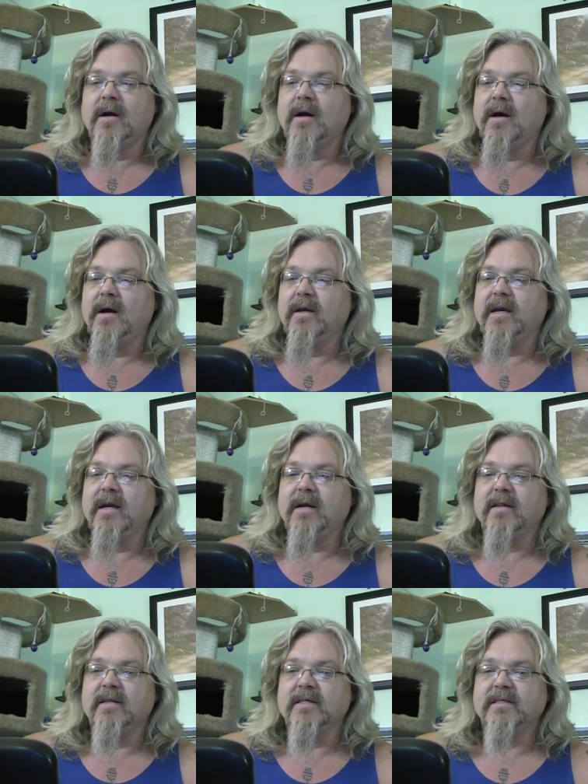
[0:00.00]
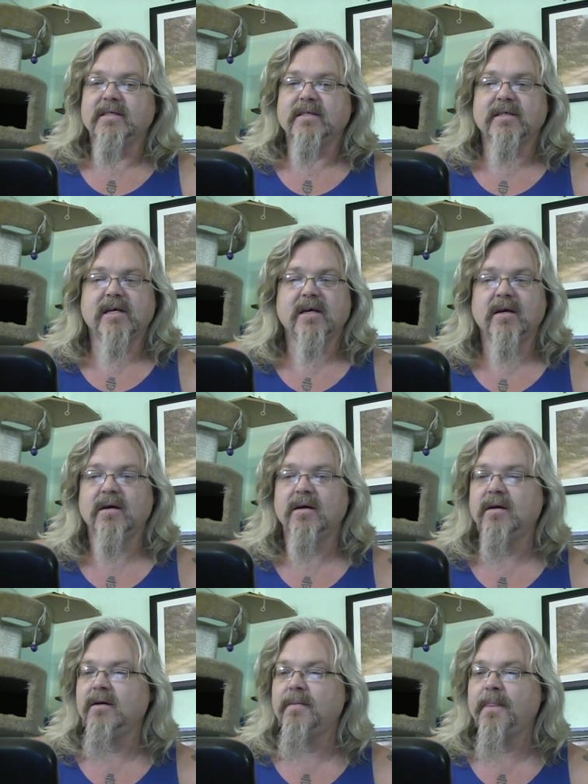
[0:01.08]
Uh, again, and this is,
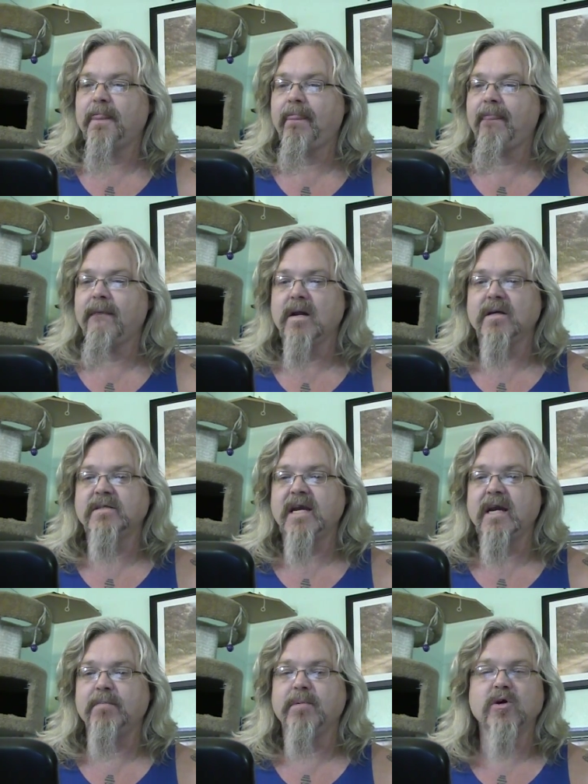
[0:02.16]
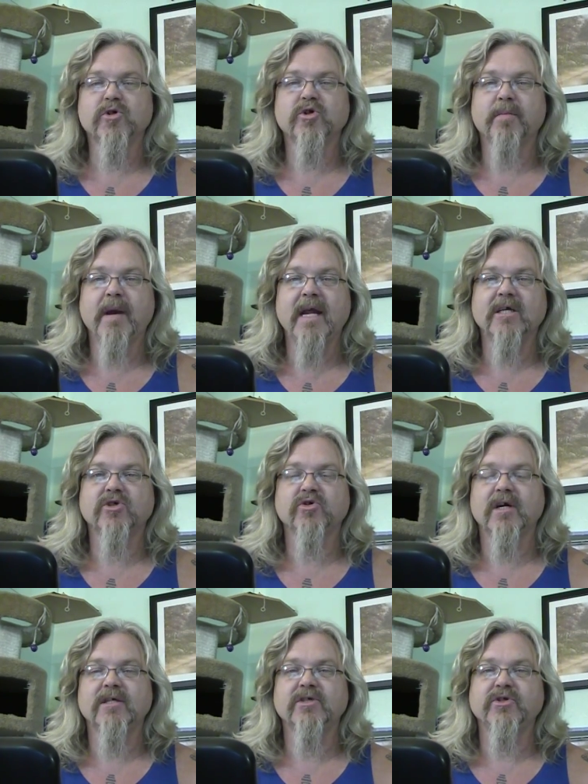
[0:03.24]
they're saying post-traumatic
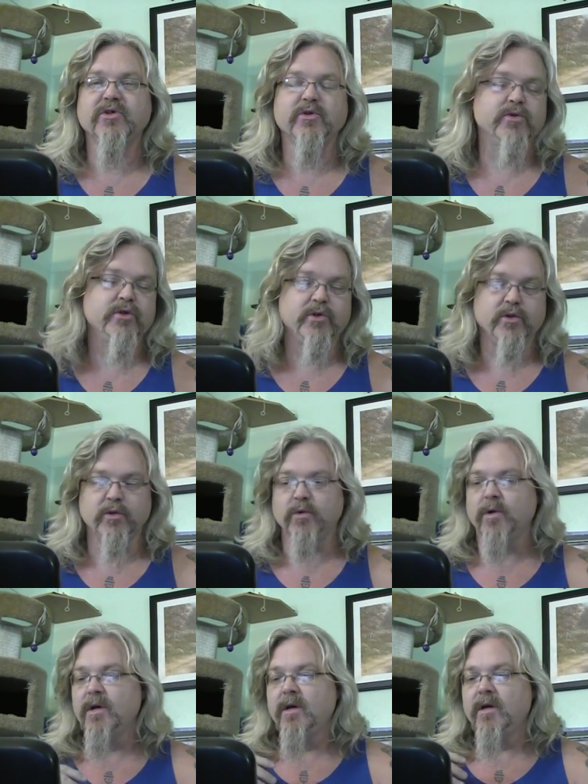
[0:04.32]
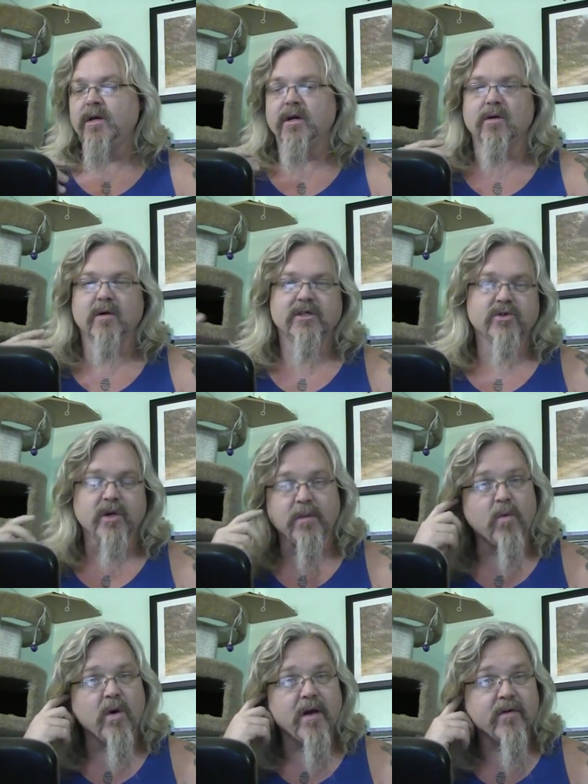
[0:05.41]
stress due to, you know,
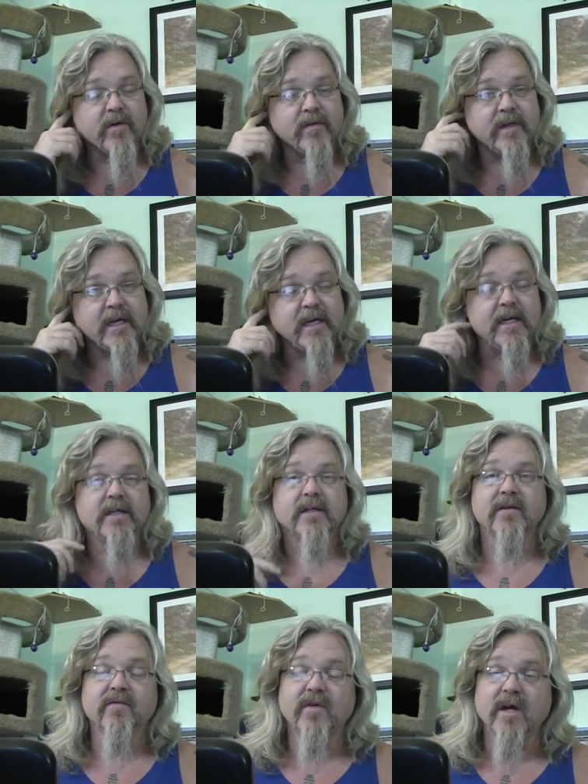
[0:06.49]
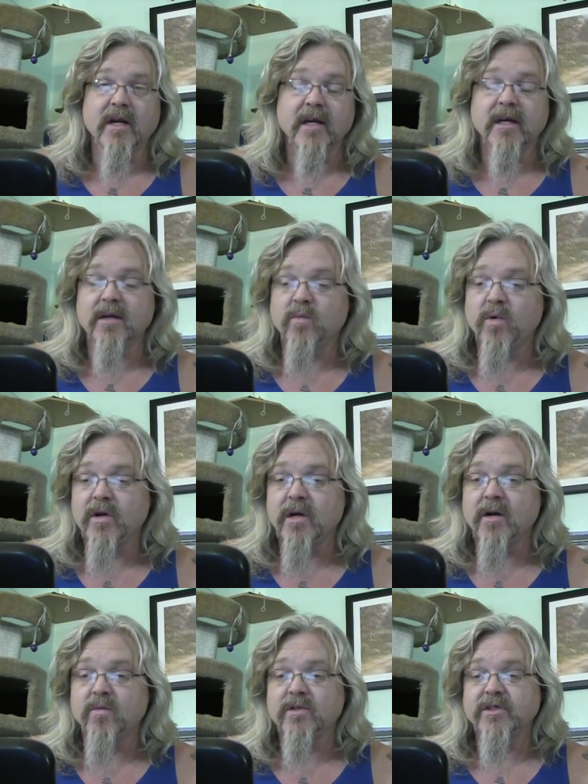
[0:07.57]
extreme weather and the heat and the flooding and
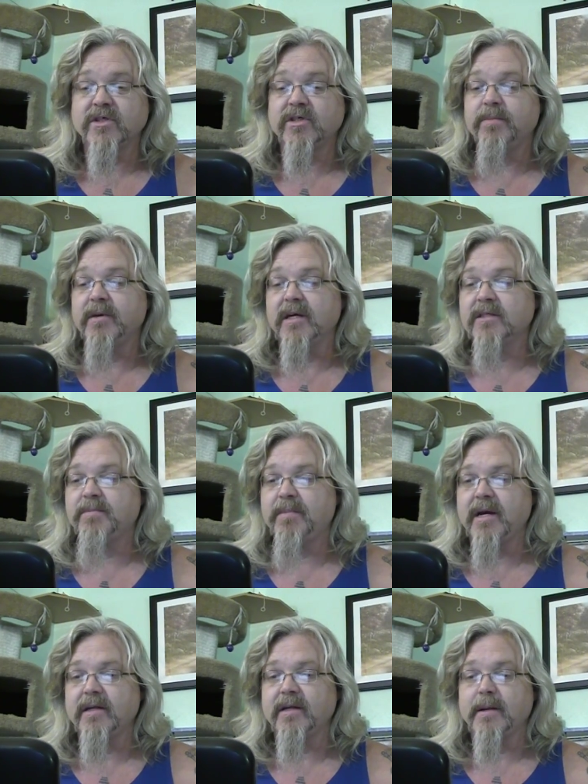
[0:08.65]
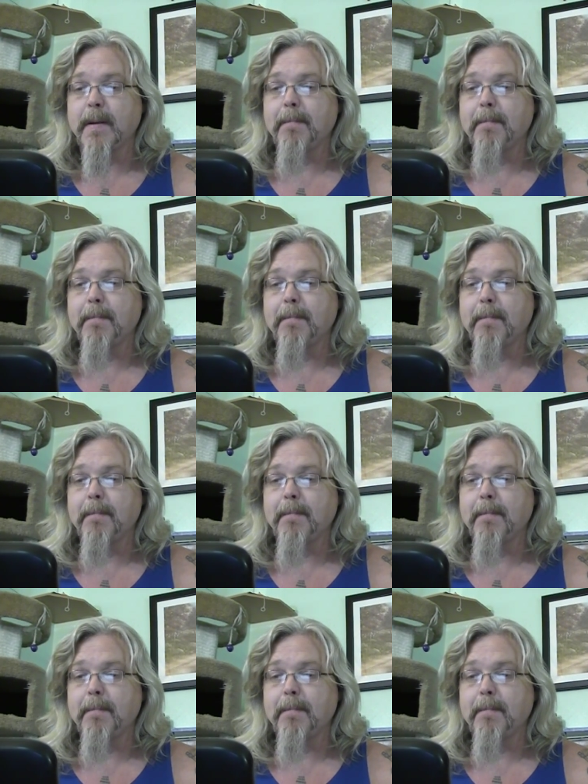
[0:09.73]
whatnot, which is to be expected.